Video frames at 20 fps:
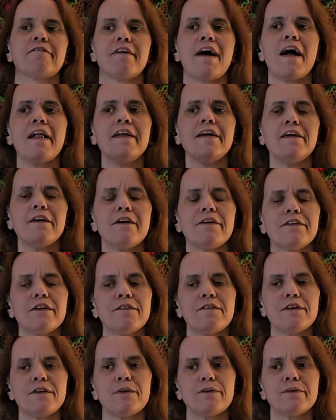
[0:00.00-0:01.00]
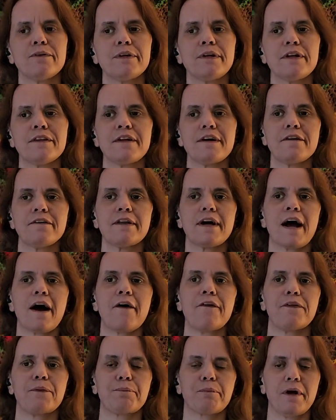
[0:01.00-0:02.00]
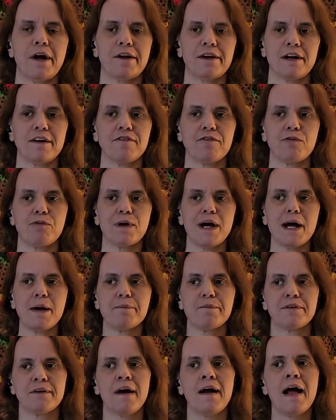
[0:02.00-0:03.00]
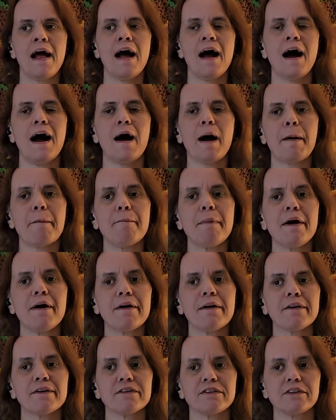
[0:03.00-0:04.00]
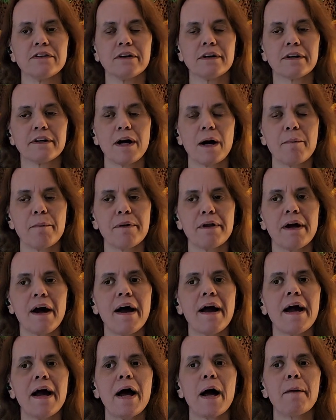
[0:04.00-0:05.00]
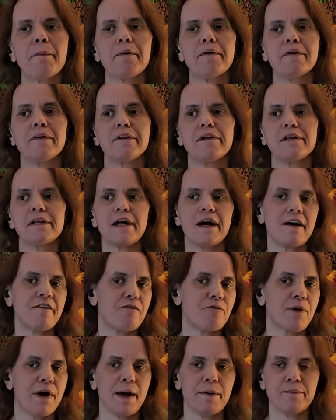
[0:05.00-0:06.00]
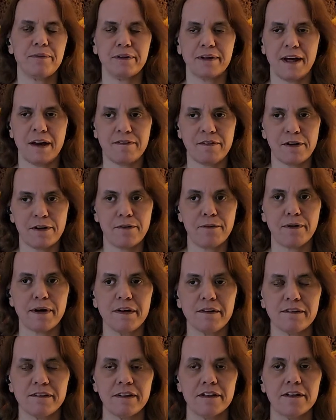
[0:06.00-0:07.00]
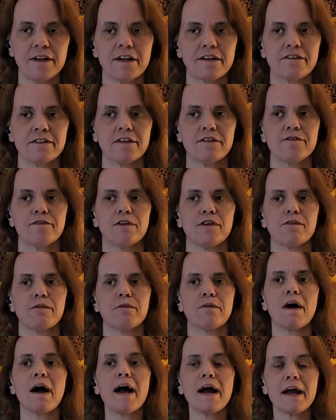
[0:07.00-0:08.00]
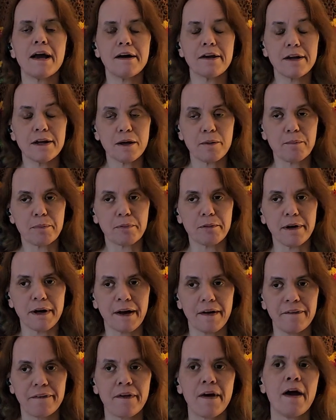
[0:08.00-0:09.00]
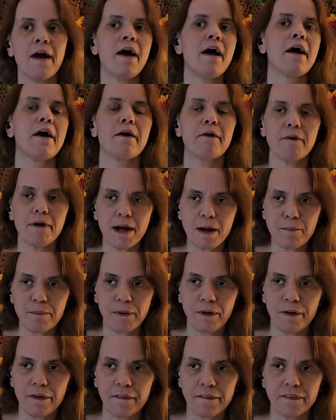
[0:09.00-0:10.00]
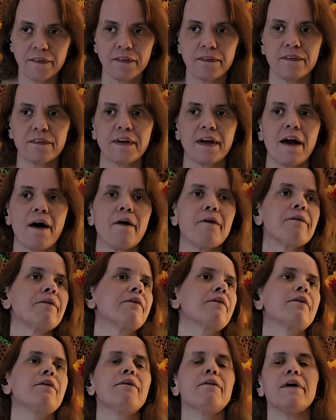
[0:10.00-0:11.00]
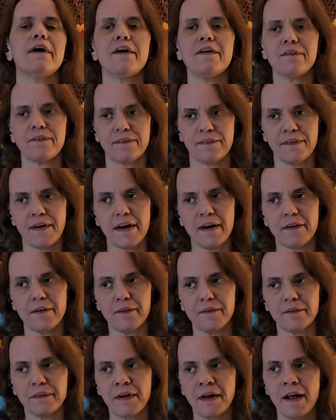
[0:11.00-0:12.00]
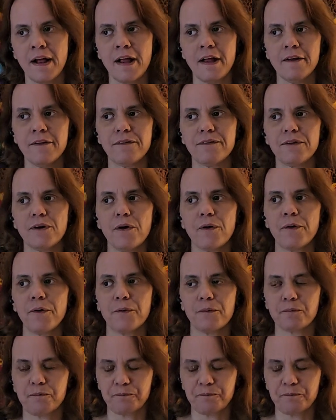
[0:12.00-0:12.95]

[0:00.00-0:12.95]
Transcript: Valley Yarns, if you don't know yet, they are the house brand of Webb's, America's Yarn Company. I happen to love Webb's. They have a great selection, variety of brands, great bulk discounts, great sales. So